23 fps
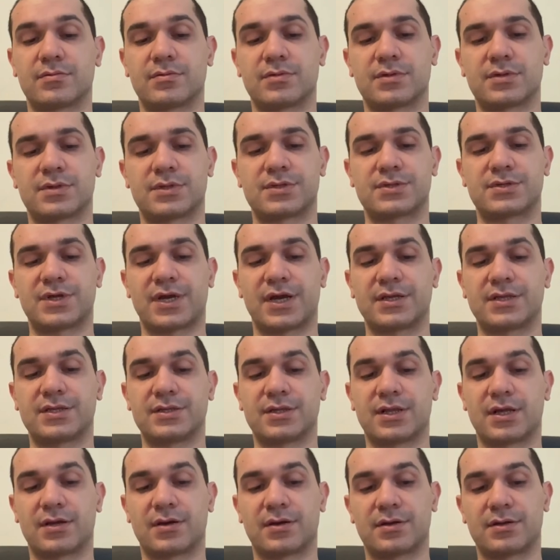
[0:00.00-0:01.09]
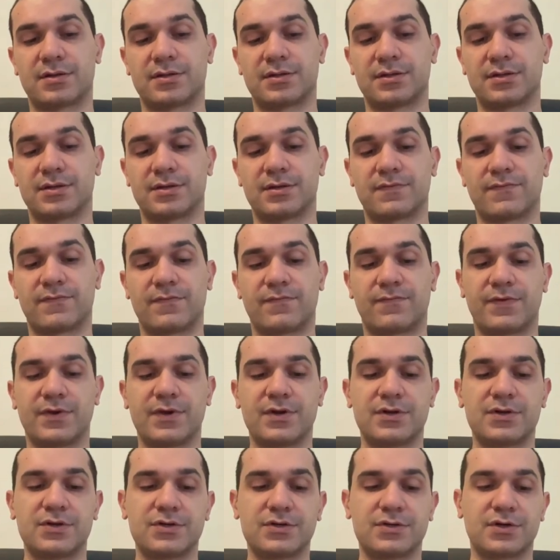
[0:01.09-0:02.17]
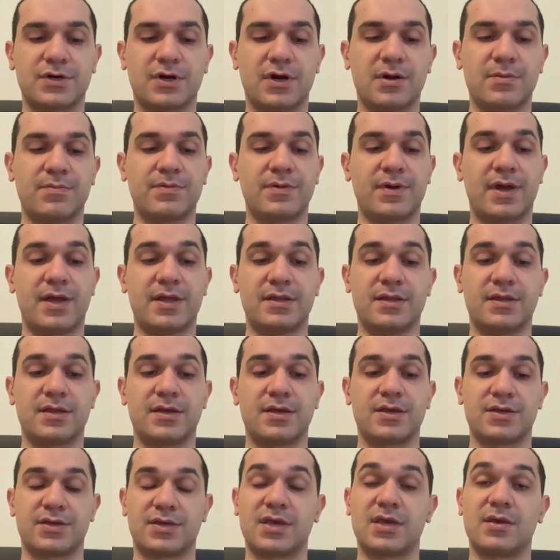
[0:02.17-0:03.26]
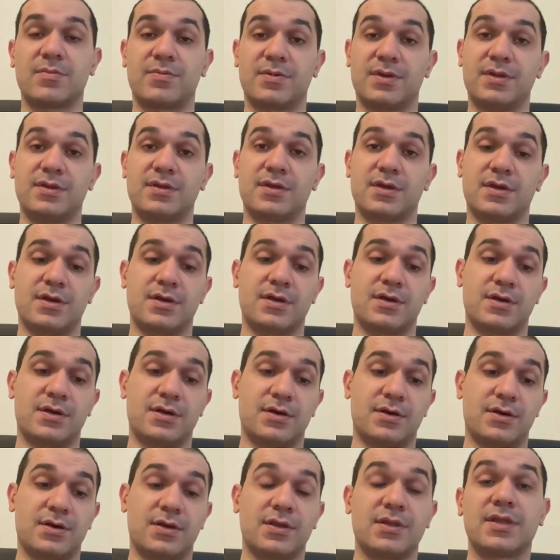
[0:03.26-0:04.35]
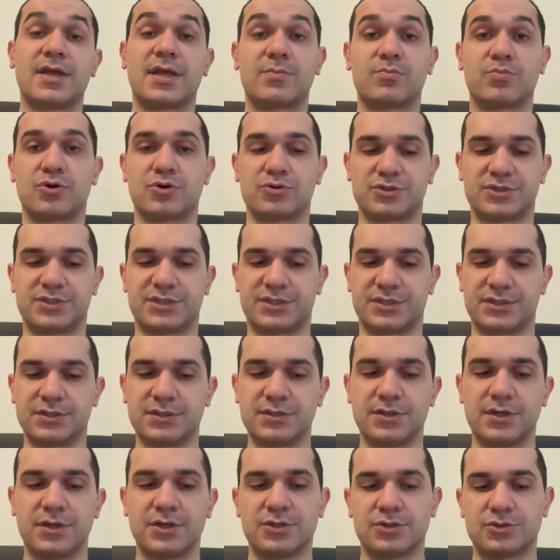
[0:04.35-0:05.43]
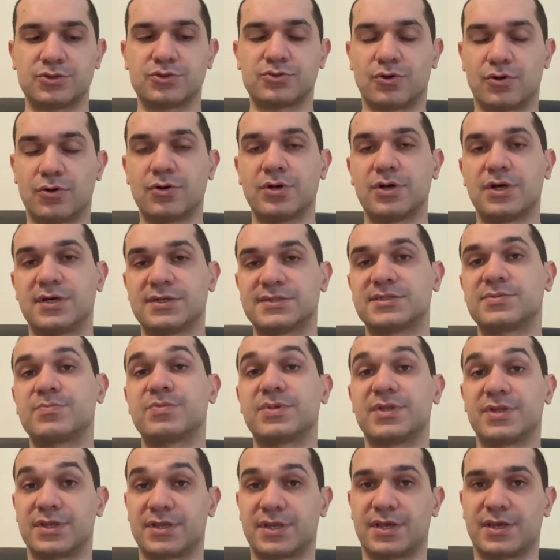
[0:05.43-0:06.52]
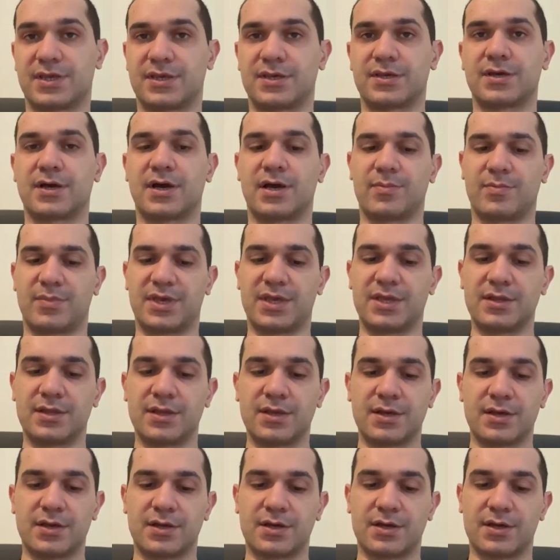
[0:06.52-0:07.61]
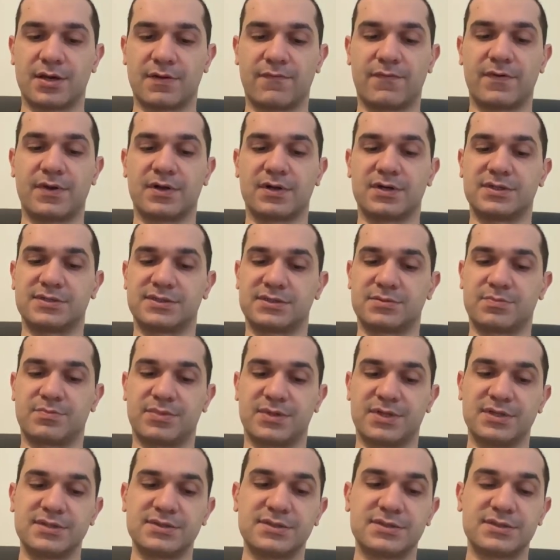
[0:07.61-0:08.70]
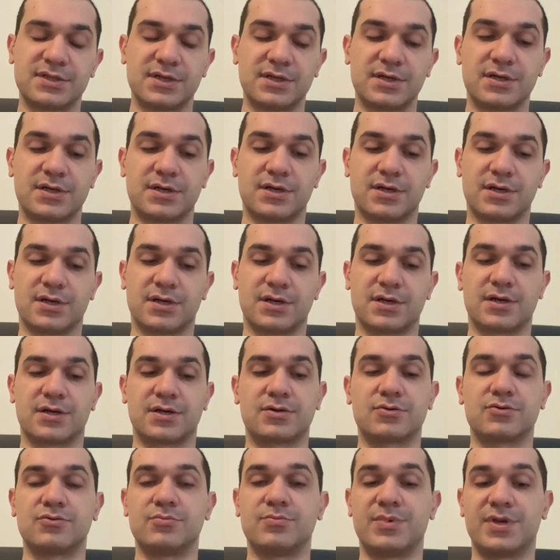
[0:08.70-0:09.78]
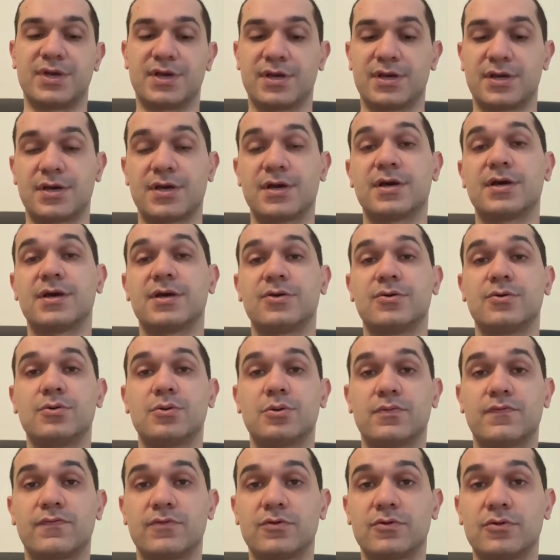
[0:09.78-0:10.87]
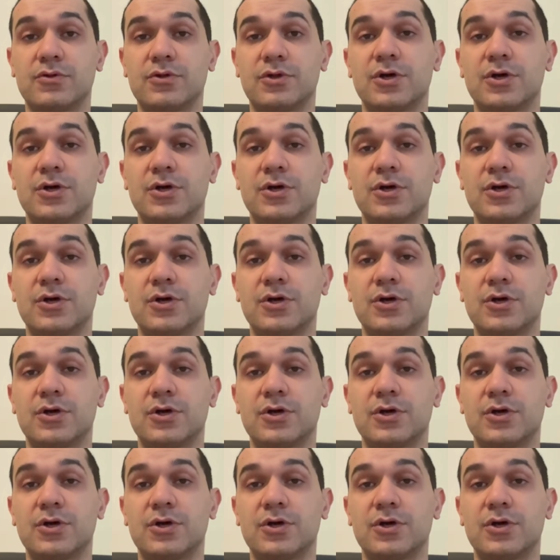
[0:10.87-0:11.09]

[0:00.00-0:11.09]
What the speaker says: Straighten the finger up and keep it in that position. So splinting, finger splints could be useful,